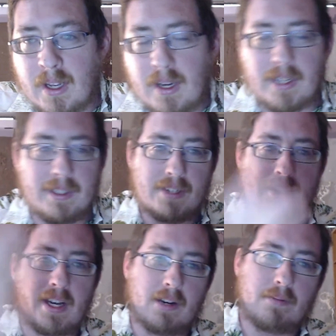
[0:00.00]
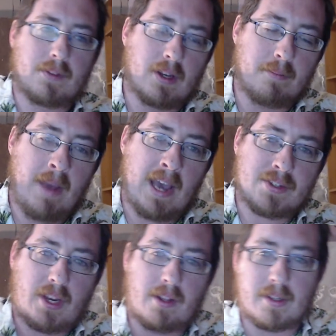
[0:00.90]
And that's kind of the
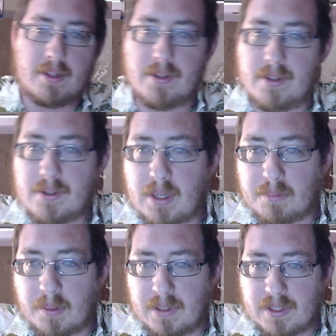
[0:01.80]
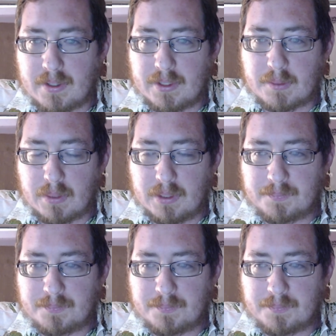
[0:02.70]
masculine supplement to this, but